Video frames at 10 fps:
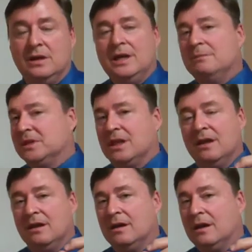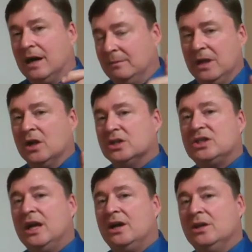But I'm here to
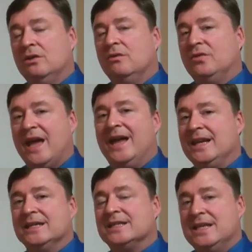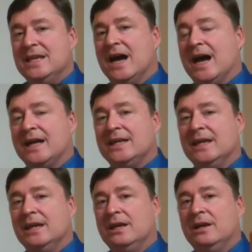tell you that is
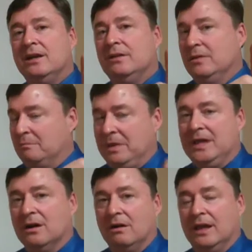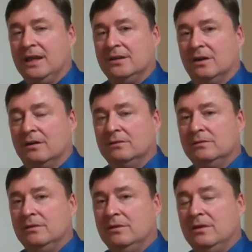not the be-all end-all.
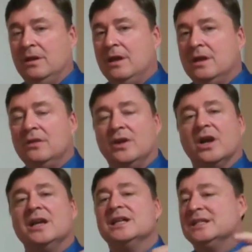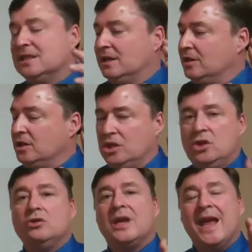
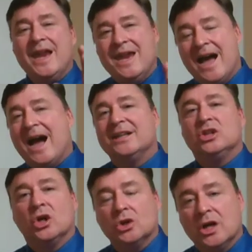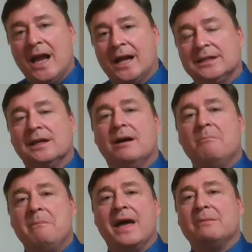You cannot correct a
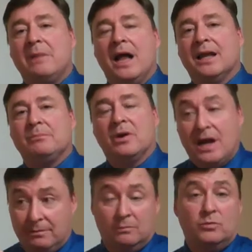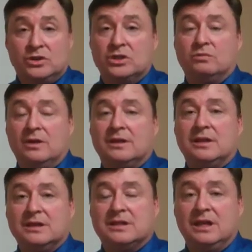metabolic problem, which is what
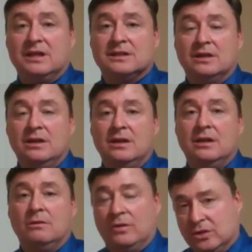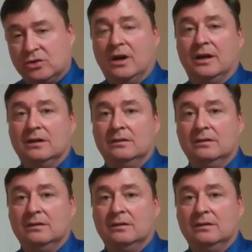this is, with a drug.